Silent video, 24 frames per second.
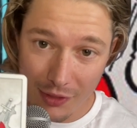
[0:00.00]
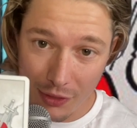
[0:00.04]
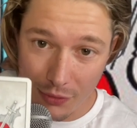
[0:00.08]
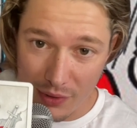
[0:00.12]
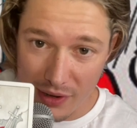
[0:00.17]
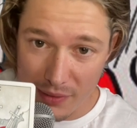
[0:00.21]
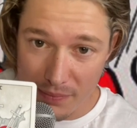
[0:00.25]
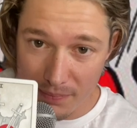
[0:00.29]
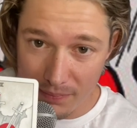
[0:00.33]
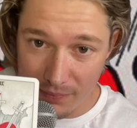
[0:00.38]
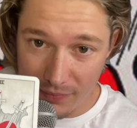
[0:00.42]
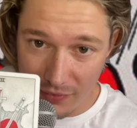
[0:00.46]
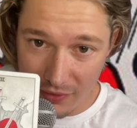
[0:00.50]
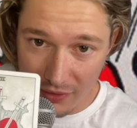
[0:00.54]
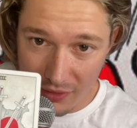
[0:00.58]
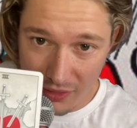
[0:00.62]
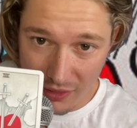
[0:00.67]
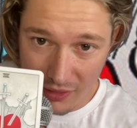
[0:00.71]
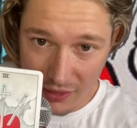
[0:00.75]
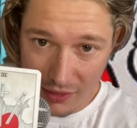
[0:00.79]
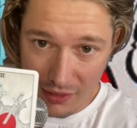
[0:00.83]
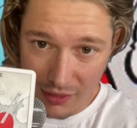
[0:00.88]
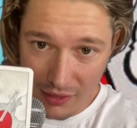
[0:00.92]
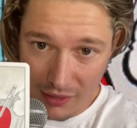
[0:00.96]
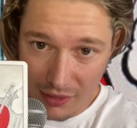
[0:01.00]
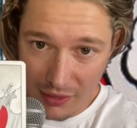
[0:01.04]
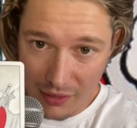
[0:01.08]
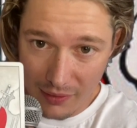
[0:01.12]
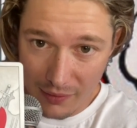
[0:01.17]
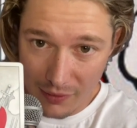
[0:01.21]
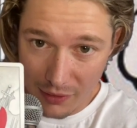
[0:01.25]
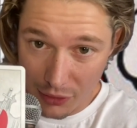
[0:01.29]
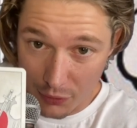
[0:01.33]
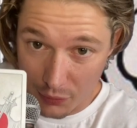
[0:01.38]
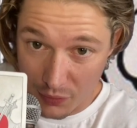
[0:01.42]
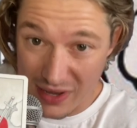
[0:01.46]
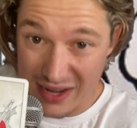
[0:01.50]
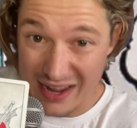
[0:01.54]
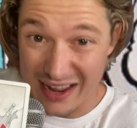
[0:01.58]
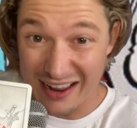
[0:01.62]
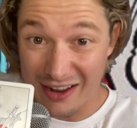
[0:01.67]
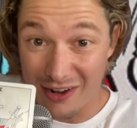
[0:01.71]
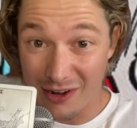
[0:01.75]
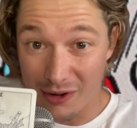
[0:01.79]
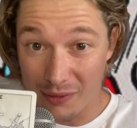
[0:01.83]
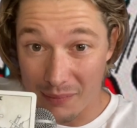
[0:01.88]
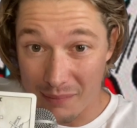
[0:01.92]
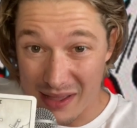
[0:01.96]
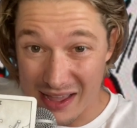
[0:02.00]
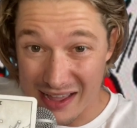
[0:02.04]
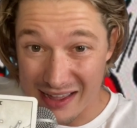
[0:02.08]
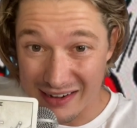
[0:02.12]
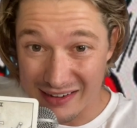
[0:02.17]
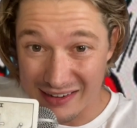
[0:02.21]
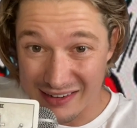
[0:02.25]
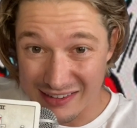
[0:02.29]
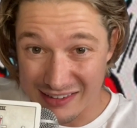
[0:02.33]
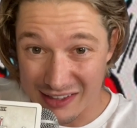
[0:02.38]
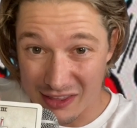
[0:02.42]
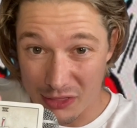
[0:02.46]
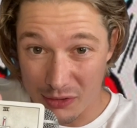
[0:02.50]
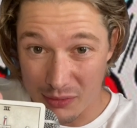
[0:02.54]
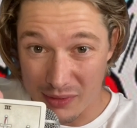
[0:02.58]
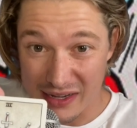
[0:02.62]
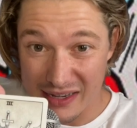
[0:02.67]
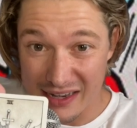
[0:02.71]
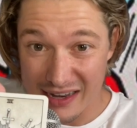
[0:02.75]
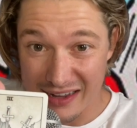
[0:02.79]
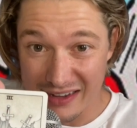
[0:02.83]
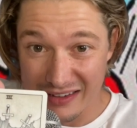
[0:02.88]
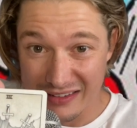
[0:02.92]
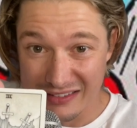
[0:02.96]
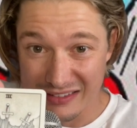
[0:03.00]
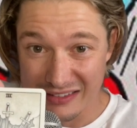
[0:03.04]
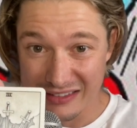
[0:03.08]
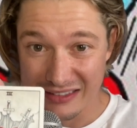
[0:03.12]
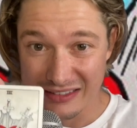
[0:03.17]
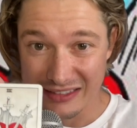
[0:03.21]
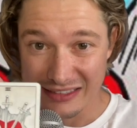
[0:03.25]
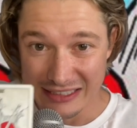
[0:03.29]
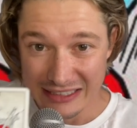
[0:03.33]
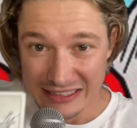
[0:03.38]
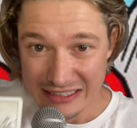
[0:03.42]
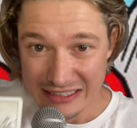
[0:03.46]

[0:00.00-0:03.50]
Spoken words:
Three. Oh, man. Is it three dicks?